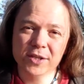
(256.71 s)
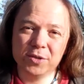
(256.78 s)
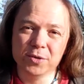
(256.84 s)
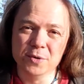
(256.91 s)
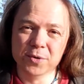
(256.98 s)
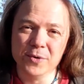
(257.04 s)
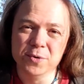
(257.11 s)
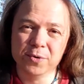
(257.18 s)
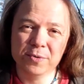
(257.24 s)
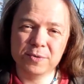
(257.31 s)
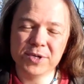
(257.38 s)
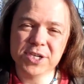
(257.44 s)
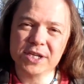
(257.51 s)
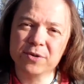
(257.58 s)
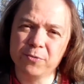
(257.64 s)
to
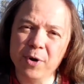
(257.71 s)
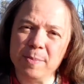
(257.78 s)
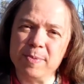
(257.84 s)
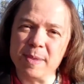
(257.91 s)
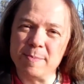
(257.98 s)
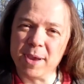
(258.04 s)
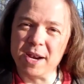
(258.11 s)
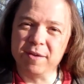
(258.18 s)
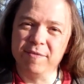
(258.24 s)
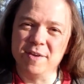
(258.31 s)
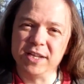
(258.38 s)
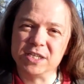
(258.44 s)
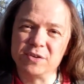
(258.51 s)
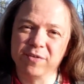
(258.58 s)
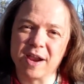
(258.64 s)
just reap the
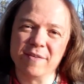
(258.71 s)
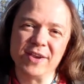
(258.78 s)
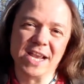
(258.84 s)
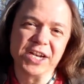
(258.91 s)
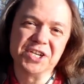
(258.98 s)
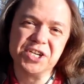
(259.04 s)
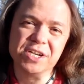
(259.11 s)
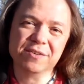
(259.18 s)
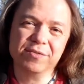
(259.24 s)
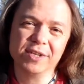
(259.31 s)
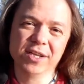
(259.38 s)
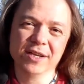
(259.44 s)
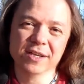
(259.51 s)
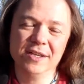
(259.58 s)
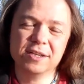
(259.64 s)
benefits of having achieved
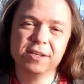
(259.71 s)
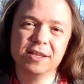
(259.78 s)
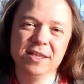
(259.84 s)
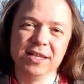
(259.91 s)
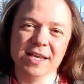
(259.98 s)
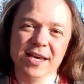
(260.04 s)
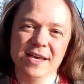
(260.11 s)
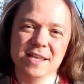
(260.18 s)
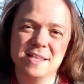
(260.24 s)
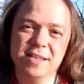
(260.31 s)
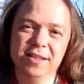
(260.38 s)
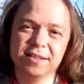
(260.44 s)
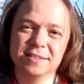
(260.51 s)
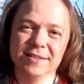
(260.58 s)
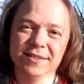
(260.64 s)
the
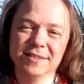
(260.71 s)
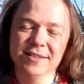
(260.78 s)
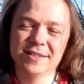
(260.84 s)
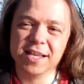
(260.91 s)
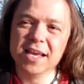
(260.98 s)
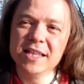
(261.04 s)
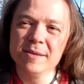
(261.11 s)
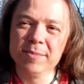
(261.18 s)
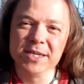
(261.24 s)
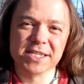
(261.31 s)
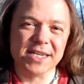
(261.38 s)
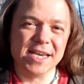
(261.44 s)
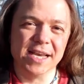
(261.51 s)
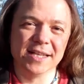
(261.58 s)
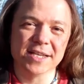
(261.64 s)

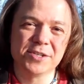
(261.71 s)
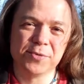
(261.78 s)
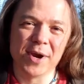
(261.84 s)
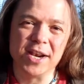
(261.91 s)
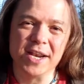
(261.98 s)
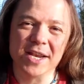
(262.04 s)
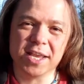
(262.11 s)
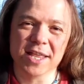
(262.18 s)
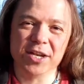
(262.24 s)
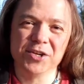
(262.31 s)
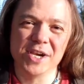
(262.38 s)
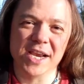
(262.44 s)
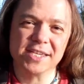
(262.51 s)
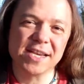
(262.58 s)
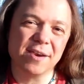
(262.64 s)
intimacy and the serenity that
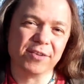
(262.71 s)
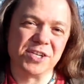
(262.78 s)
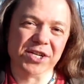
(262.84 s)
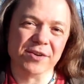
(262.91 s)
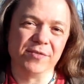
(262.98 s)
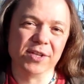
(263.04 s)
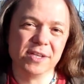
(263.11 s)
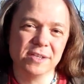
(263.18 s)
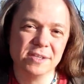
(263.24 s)
you guys have achieved.